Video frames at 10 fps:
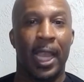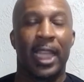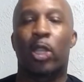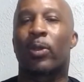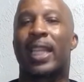
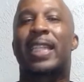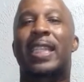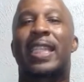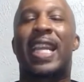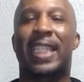So this
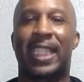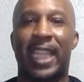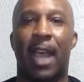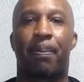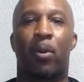is an
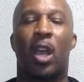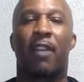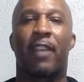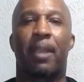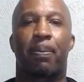example
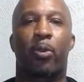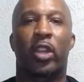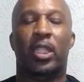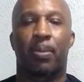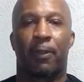of a
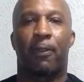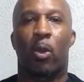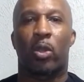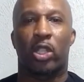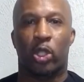
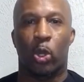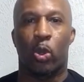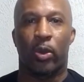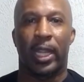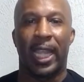principle-focused
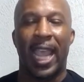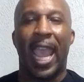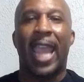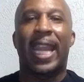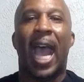story
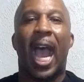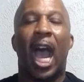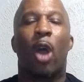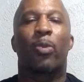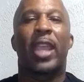and
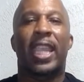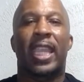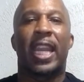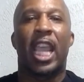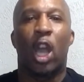how they
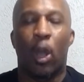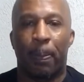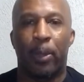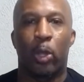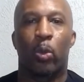can
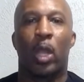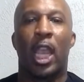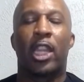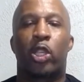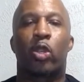help you
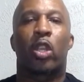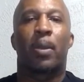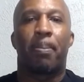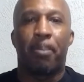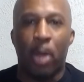to
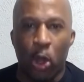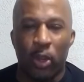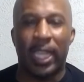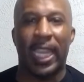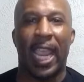
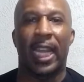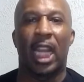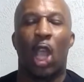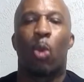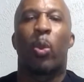communicate
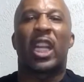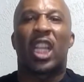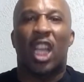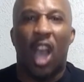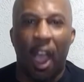with
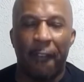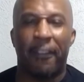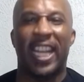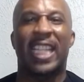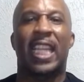
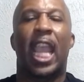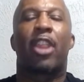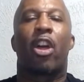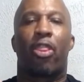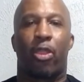confidence and
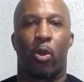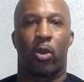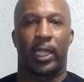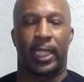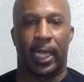
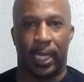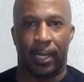authority.